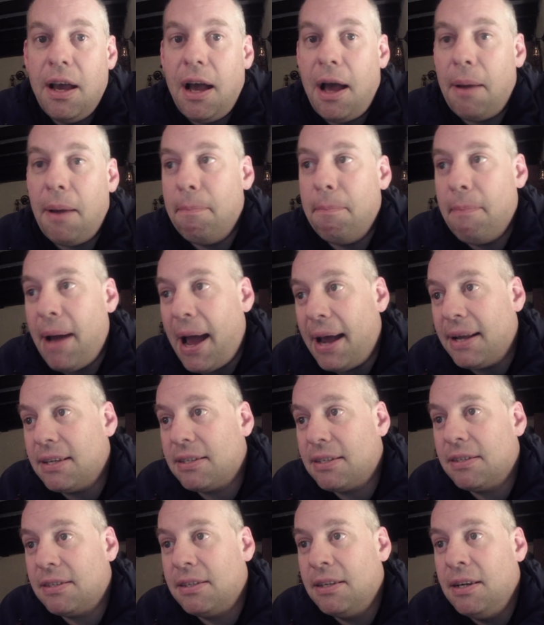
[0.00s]
and
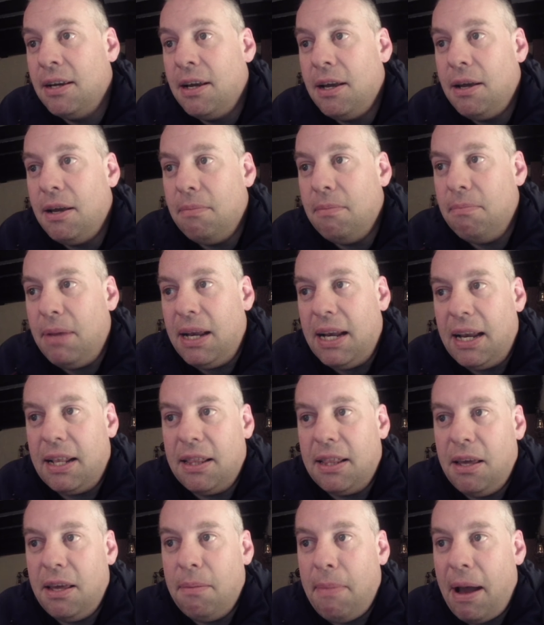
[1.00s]
mass meaning
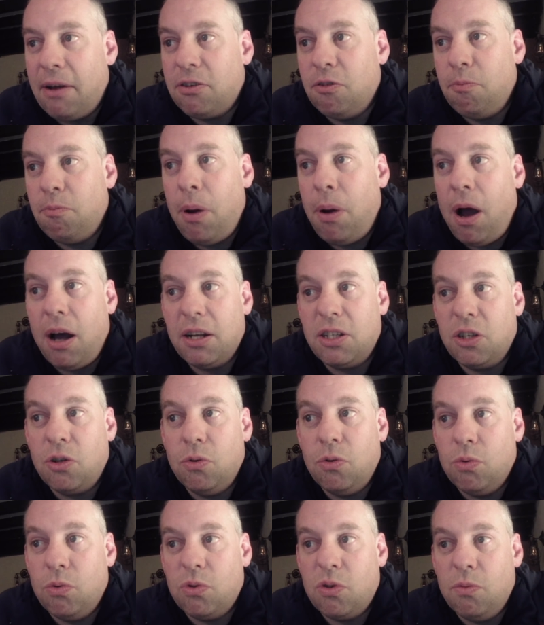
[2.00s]
the amount of
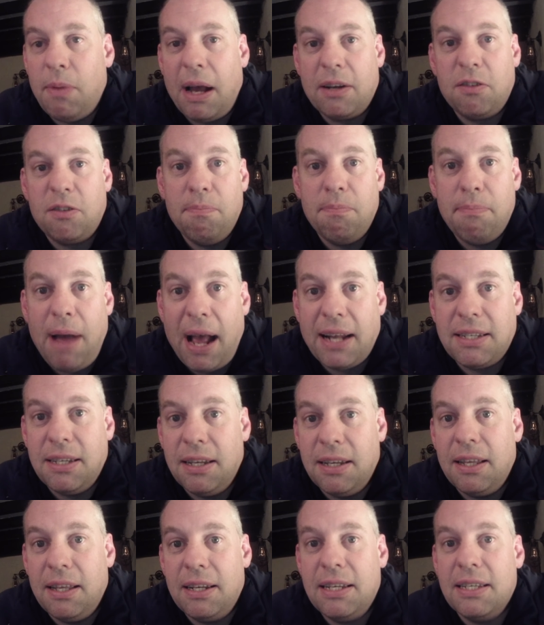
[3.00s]
particles or amount of
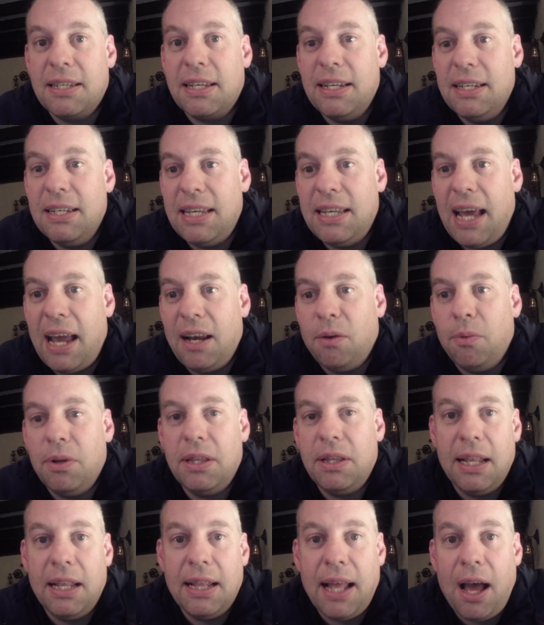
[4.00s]
matter that is contained
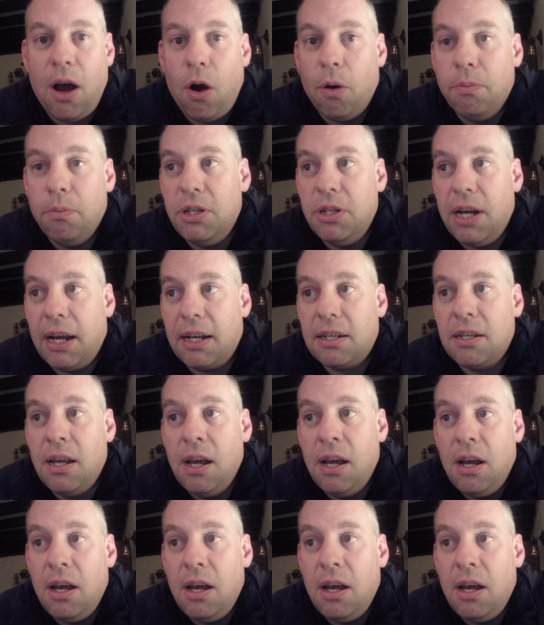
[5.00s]
within that object.